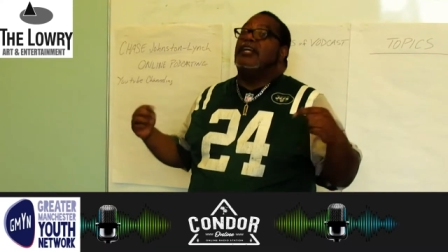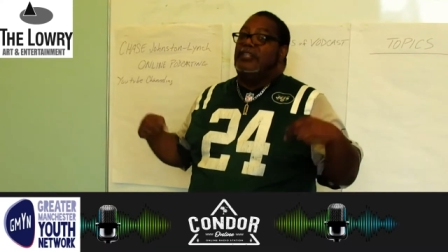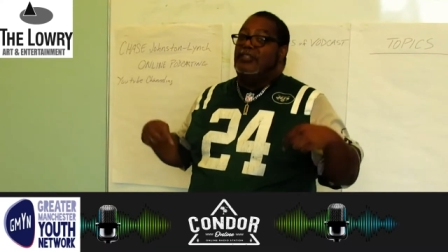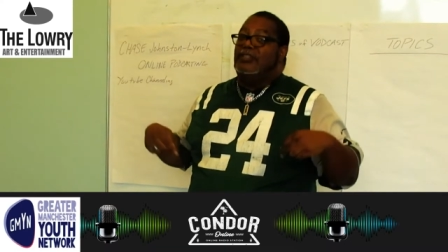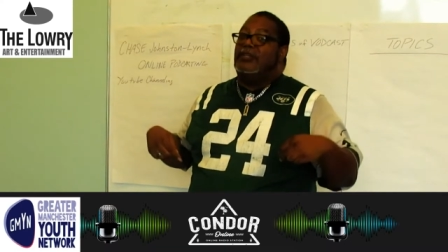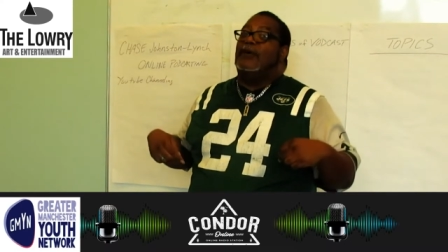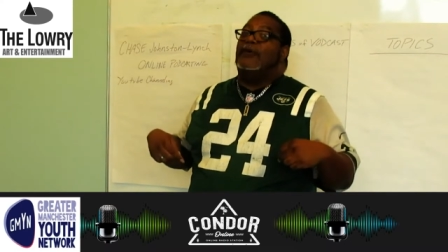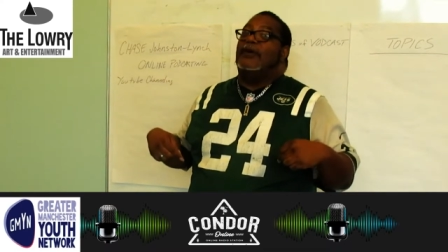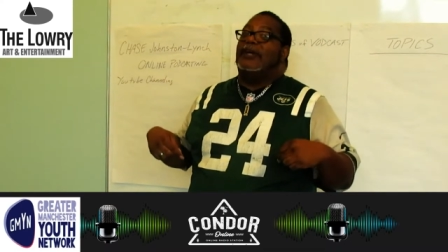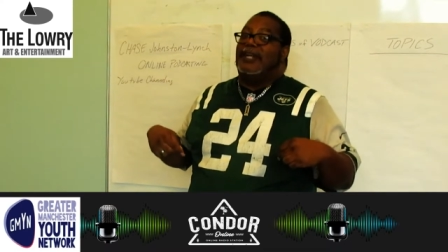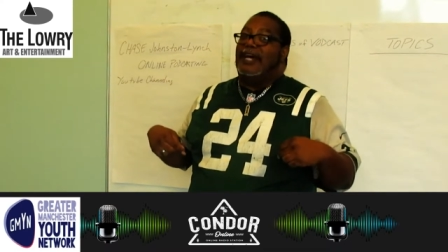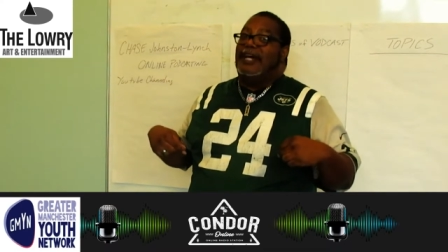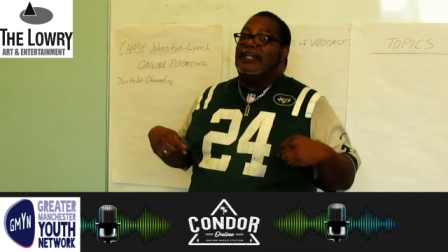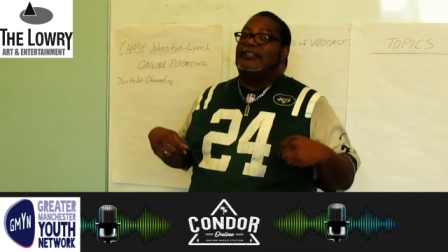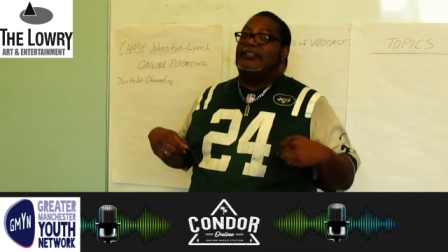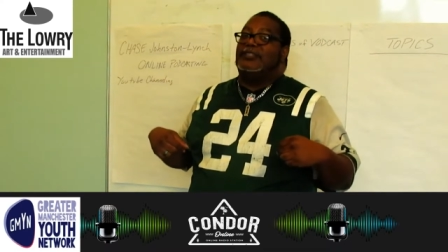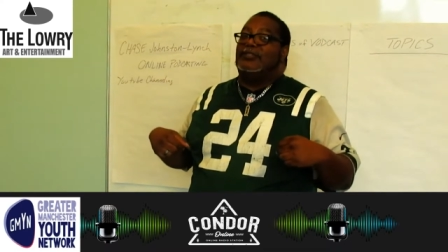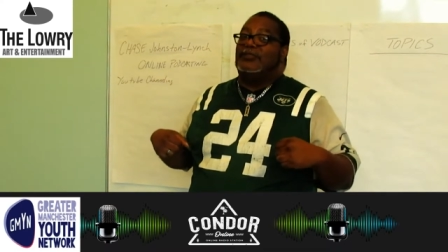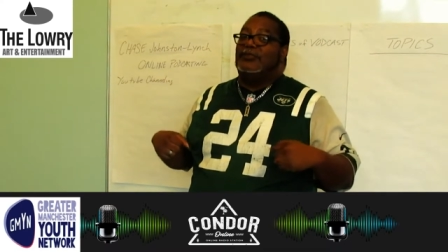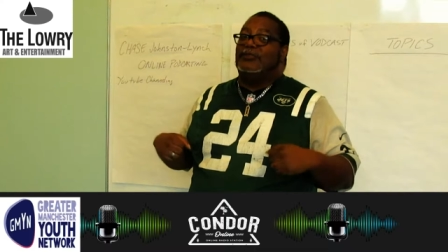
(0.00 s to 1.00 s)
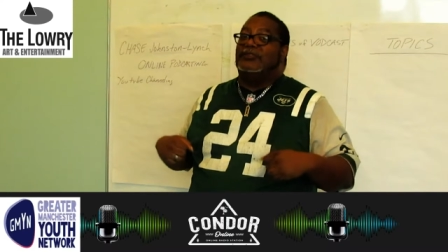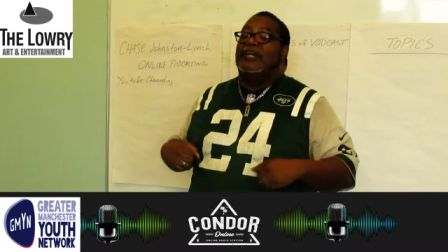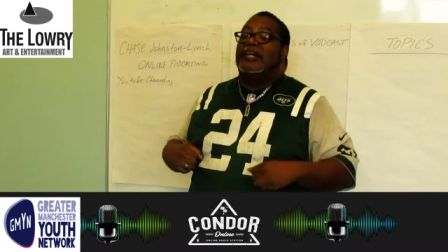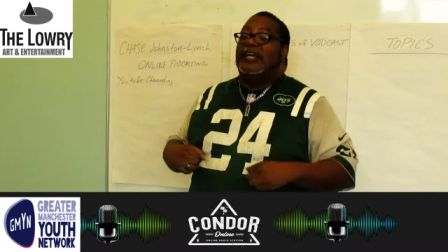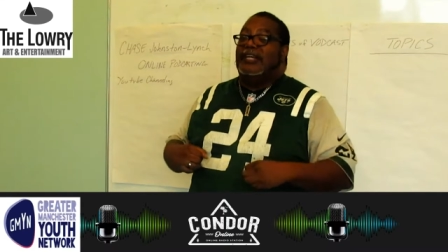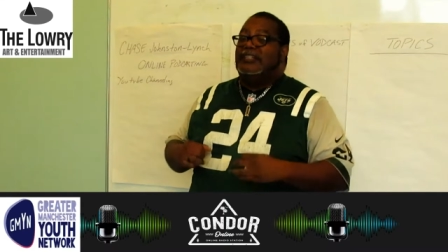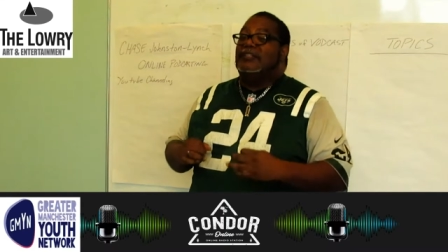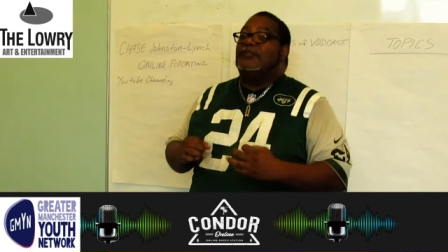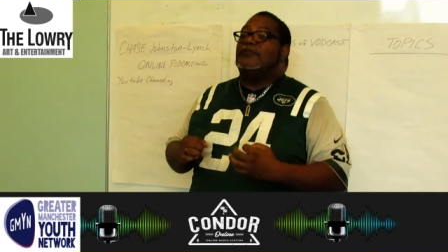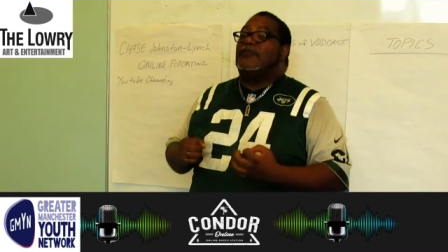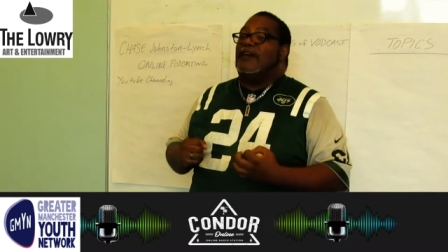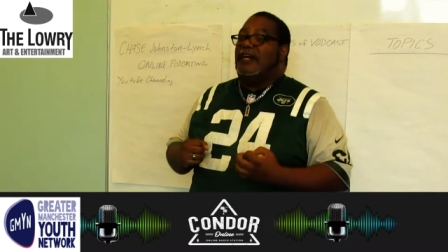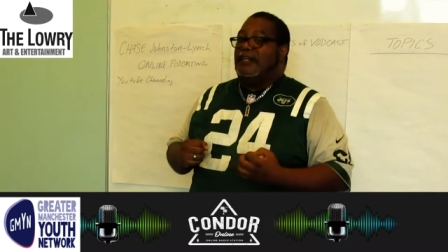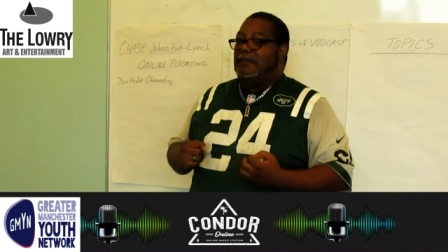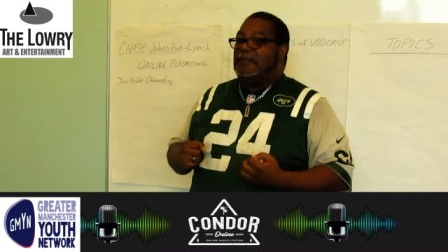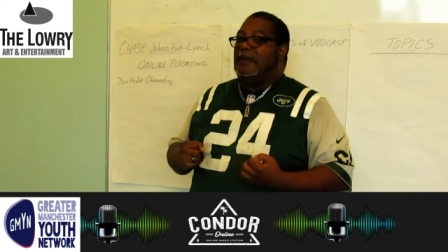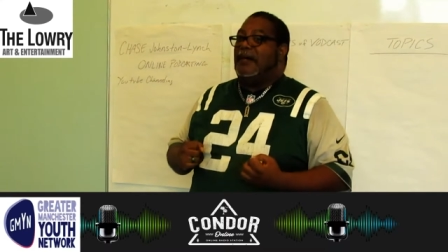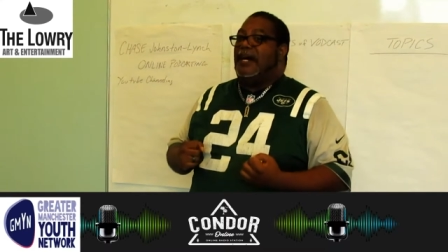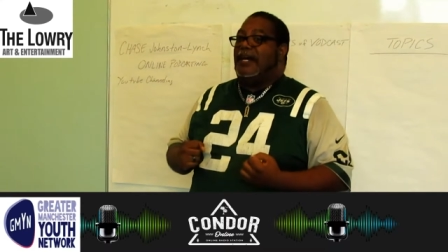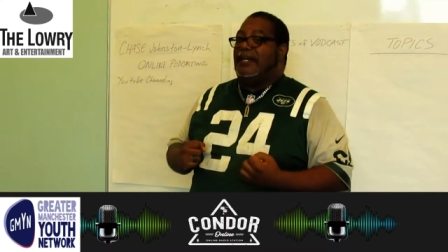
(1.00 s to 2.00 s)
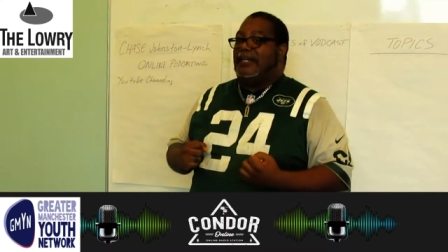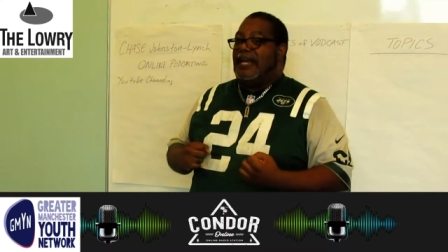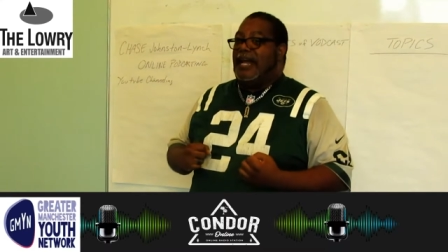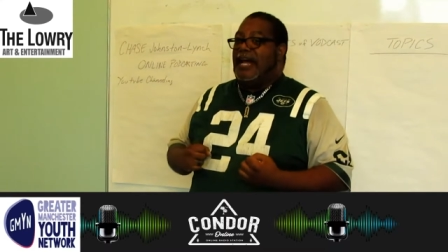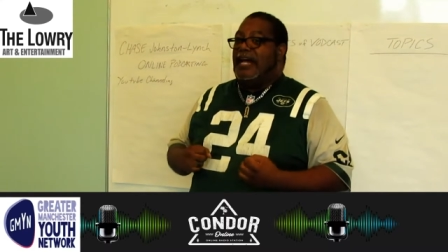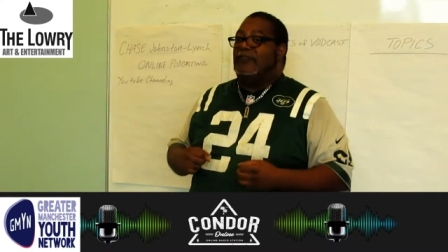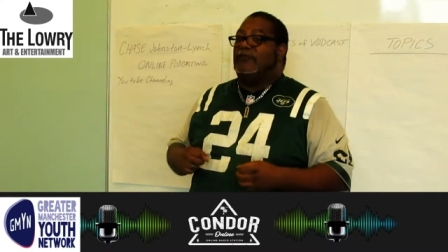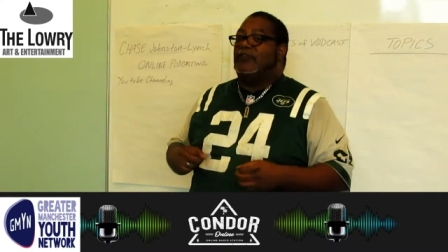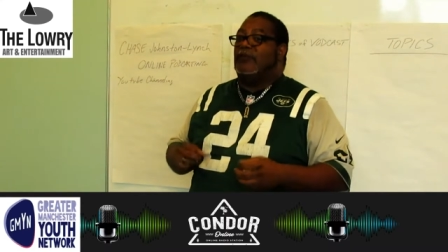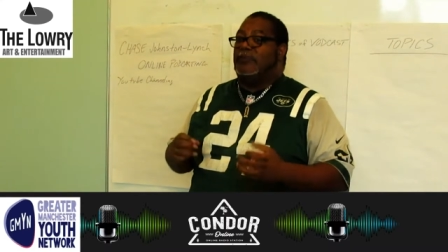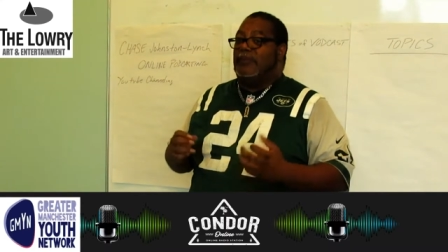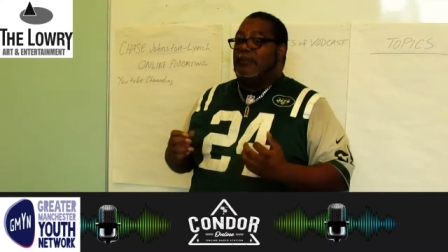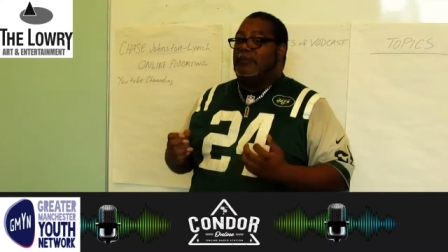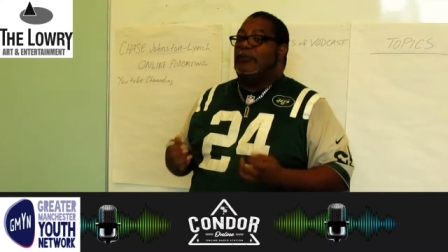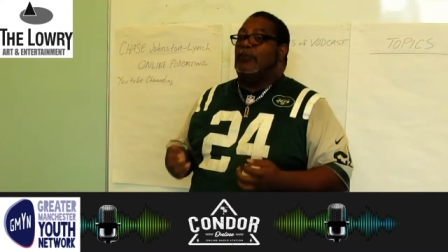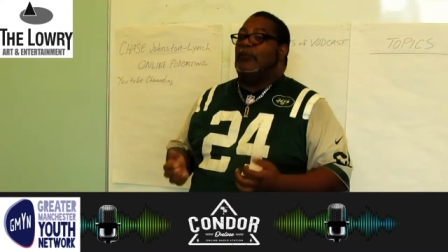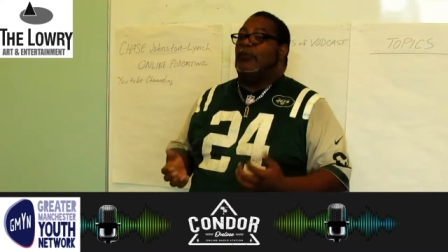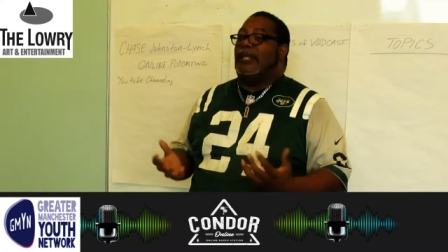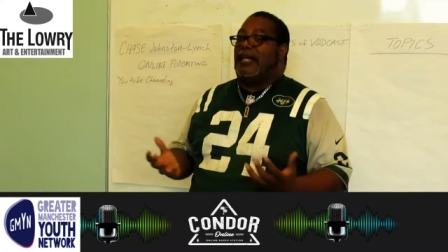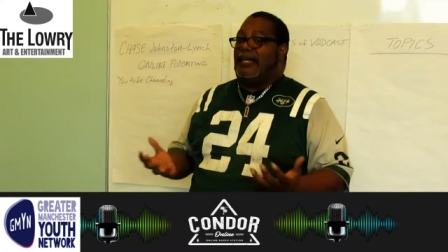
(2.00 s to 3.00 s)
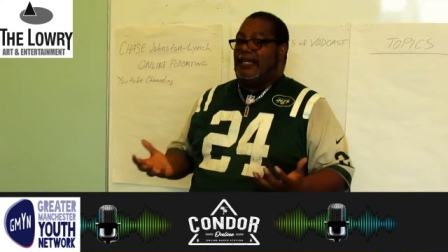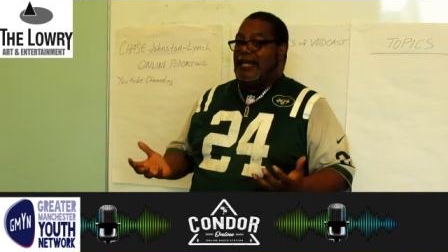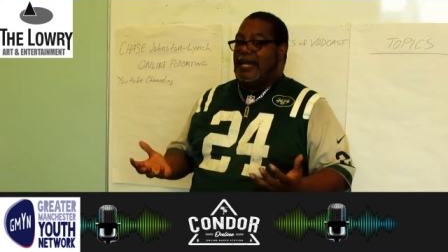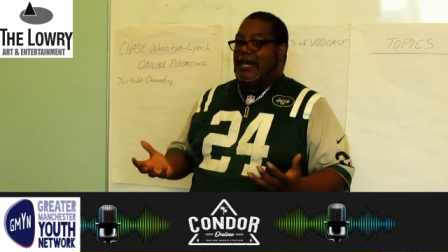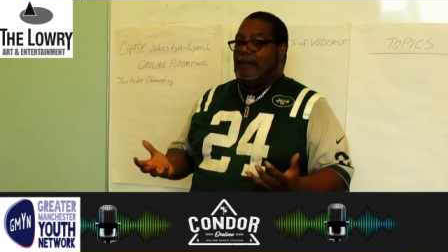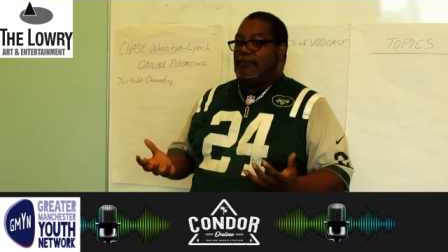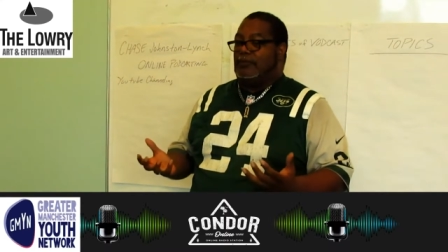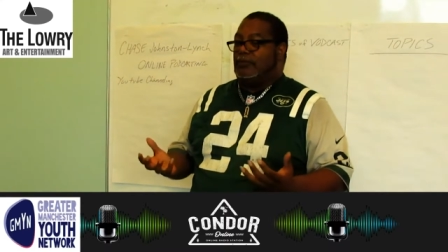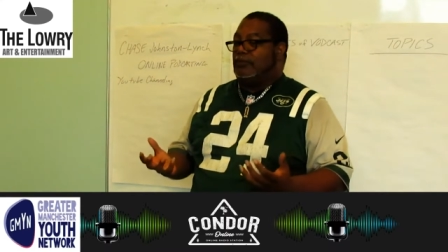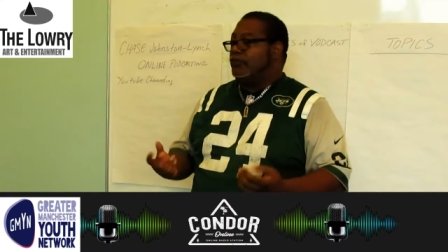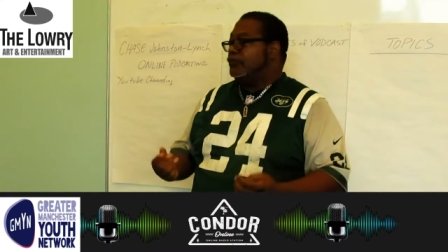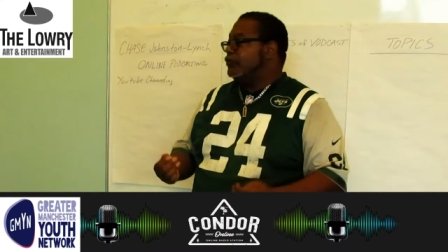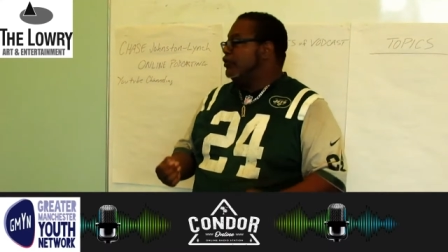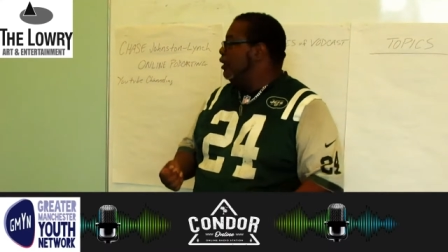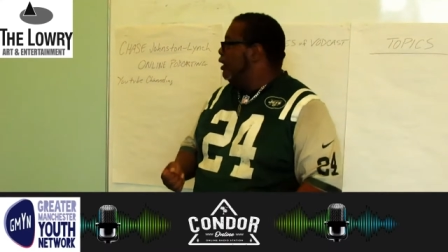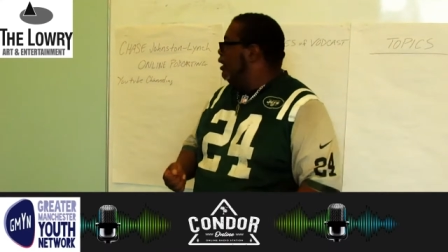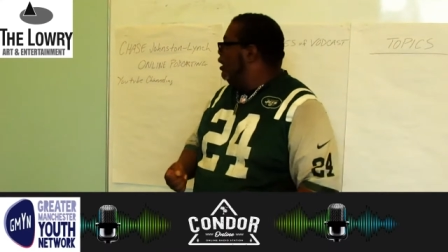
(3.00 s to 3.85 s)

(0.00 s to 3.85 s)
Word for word: You go on iTunes, you'll find a podcast for people who like apples.